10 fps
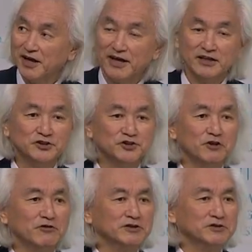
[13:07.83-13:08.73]

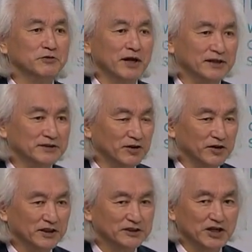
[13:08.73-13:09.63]
Insurance rates are
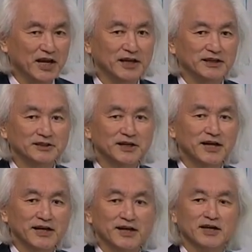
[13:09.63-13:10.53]
going to change
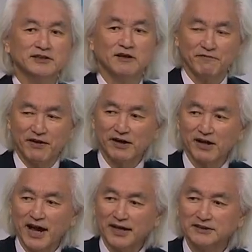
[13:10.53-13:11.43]
because
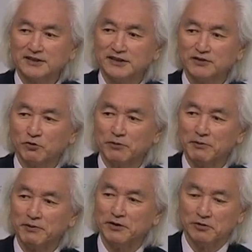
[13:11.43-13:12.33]
fatal accidents will be
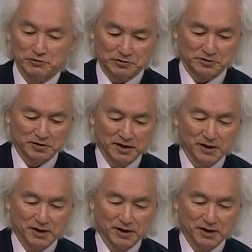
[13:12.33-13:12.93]
reduced.